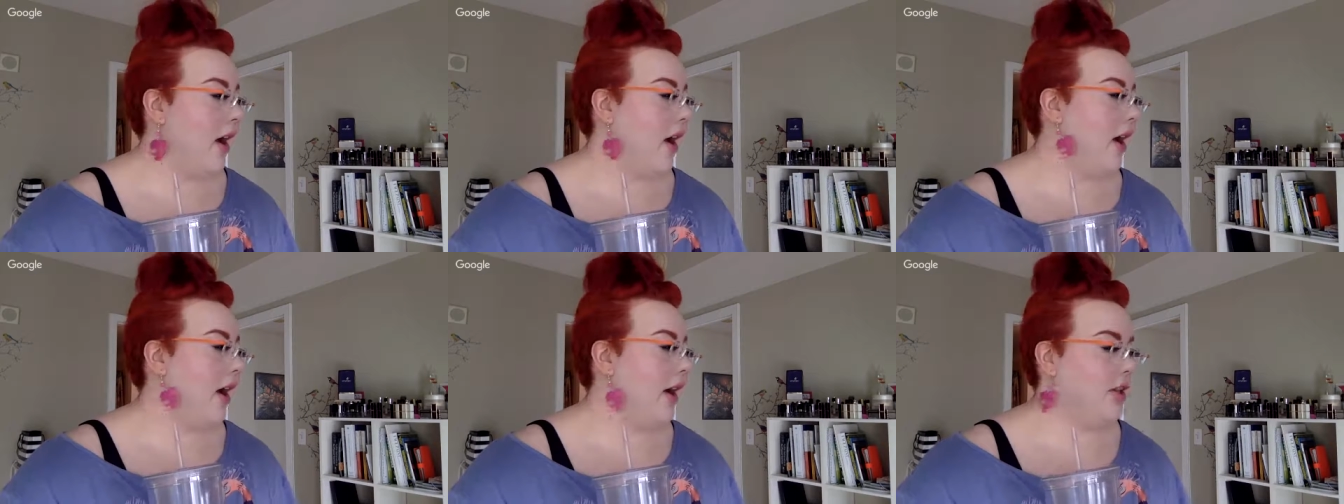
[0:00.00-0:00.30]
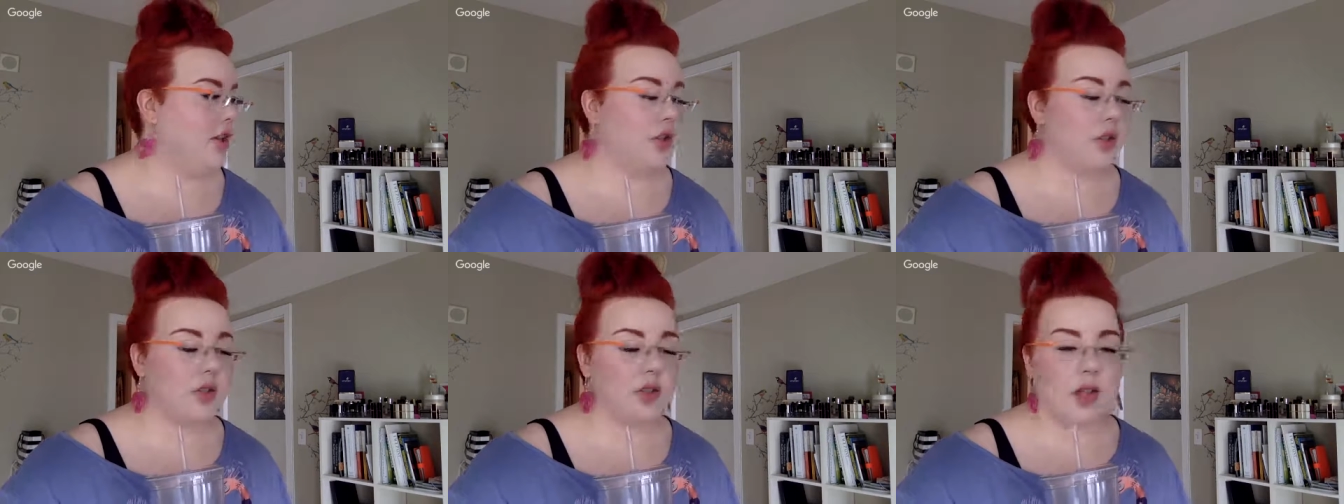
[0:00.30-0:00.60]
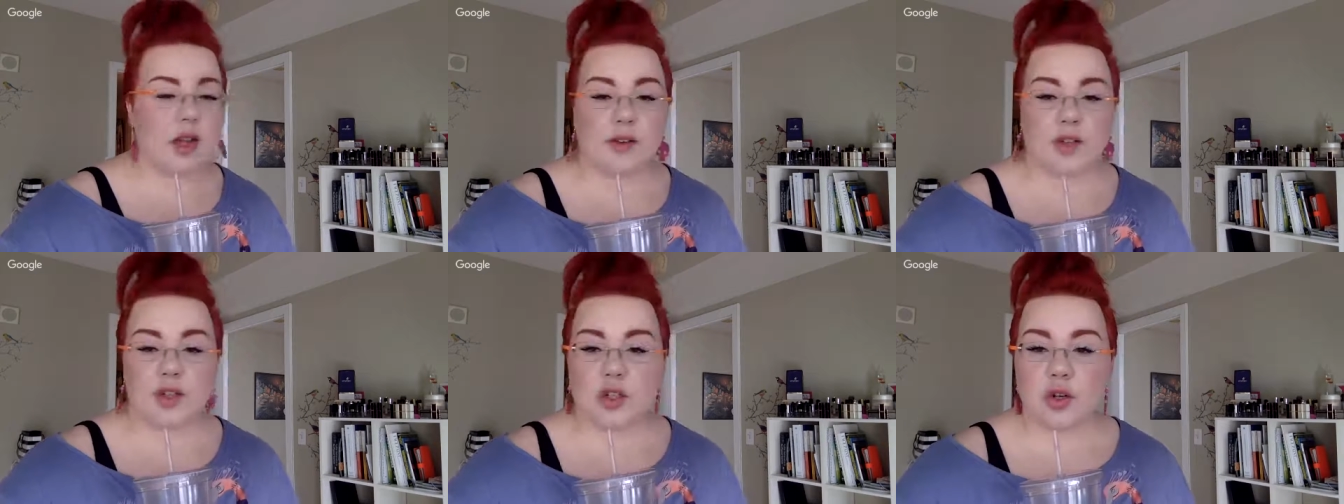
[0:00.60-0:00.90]
I
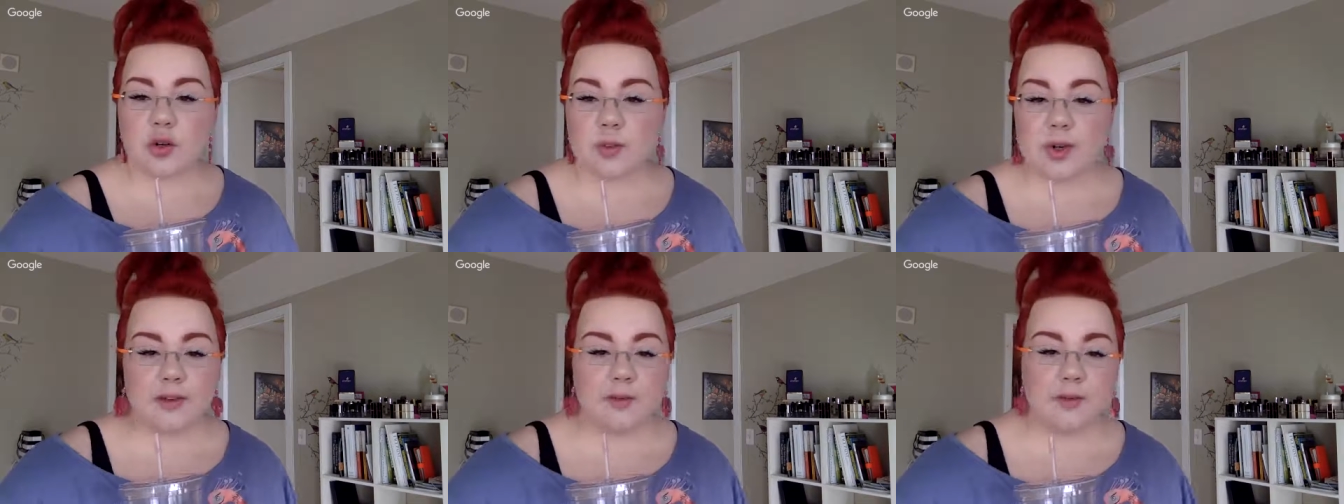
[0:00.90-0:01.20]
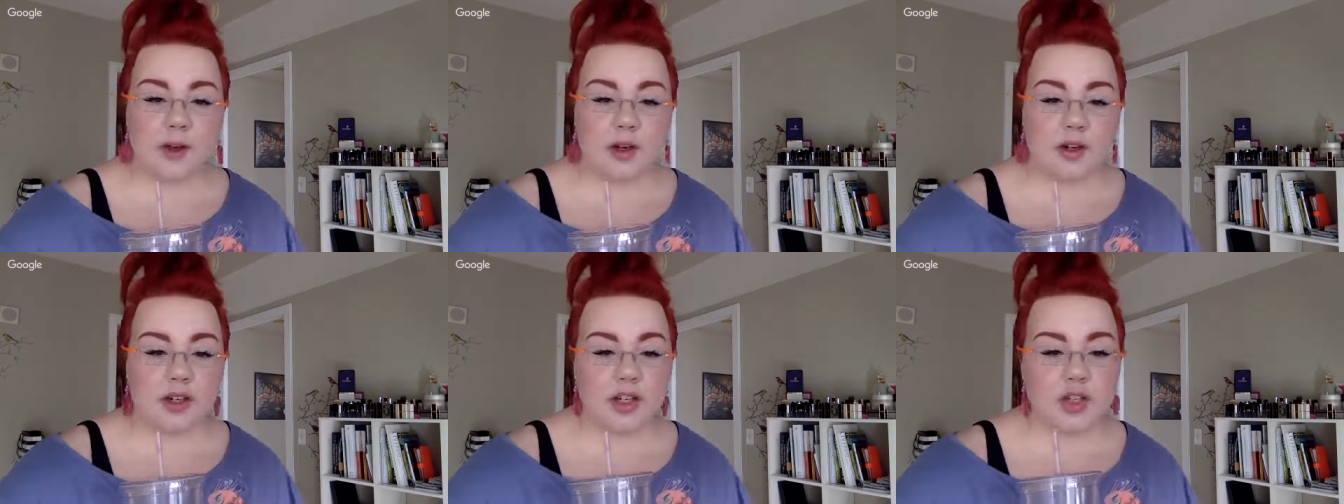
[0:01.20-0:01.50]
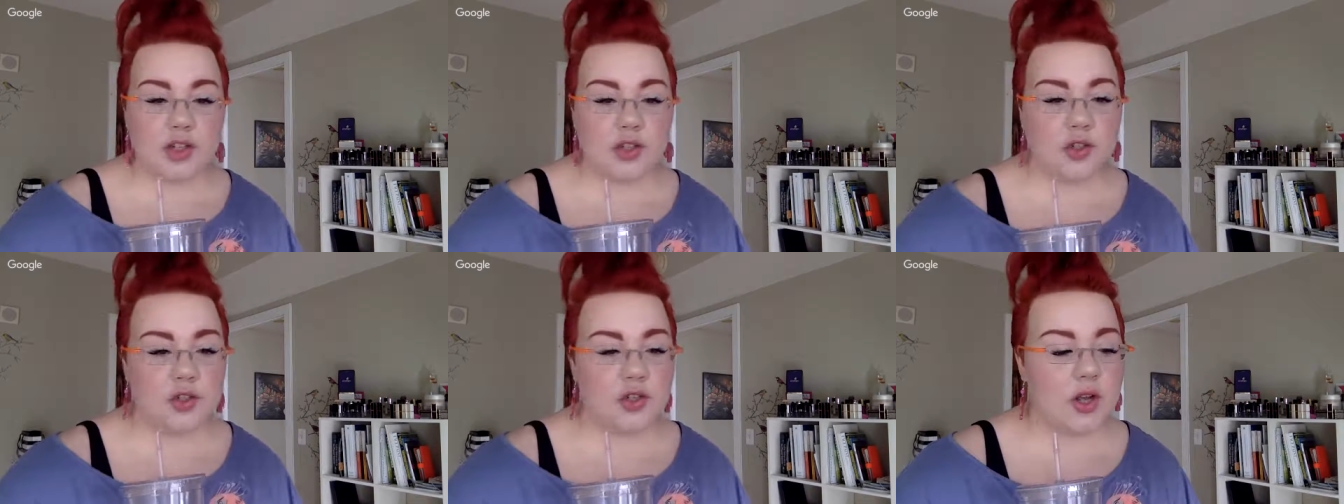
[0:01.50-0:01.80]
just have so many
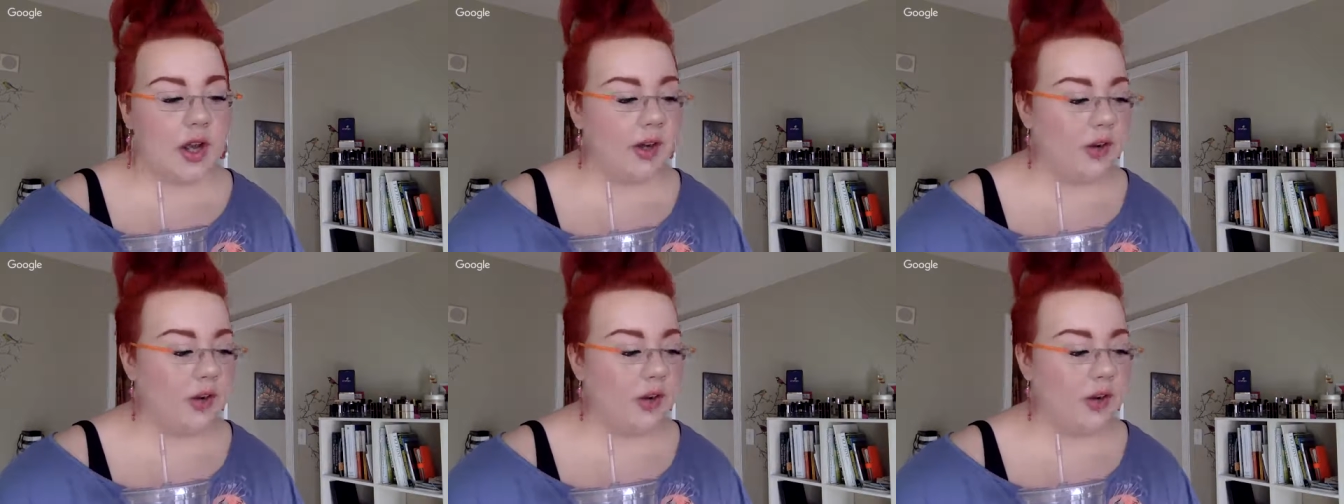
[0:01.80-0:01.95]
foundations.